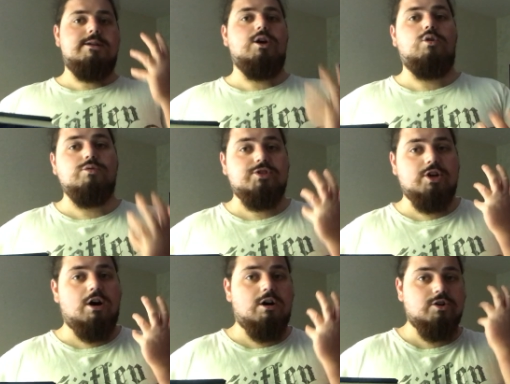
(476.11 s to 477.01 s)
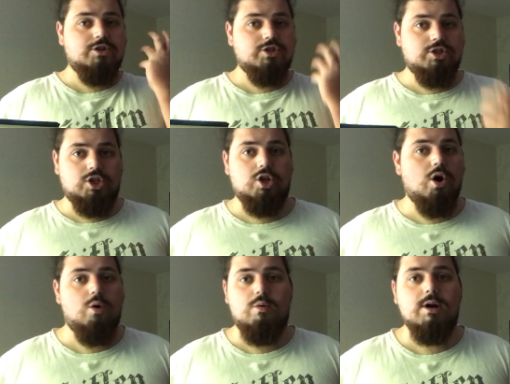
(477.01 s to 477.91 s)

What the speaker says: those are slow.